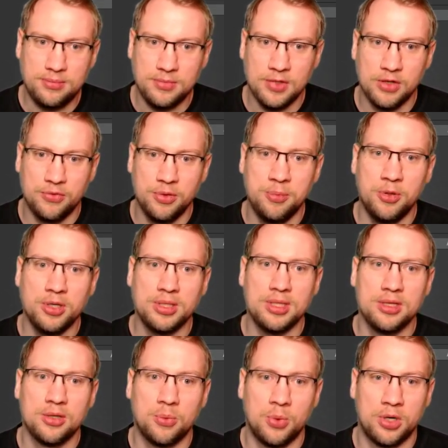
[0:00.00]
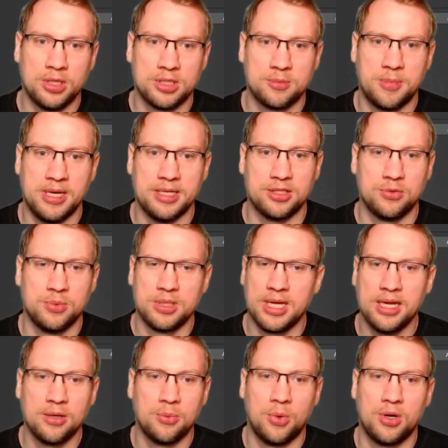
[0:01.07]
If we put it in the world space, we'll
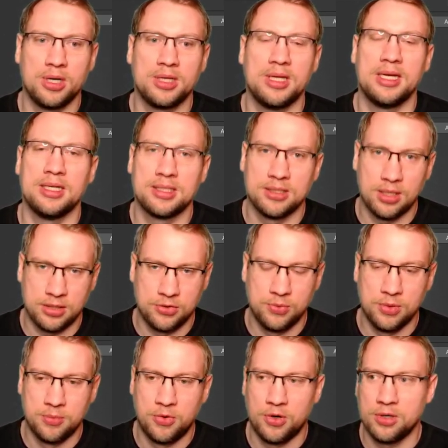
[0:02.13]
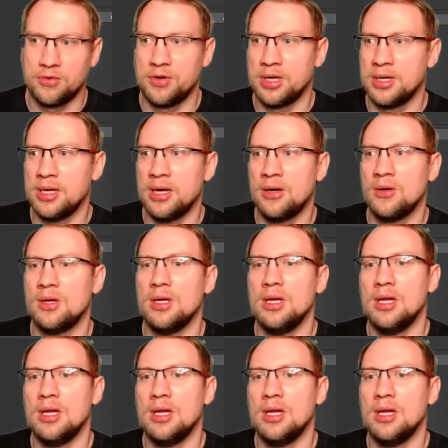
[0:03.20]
get a warning that is not too important right now.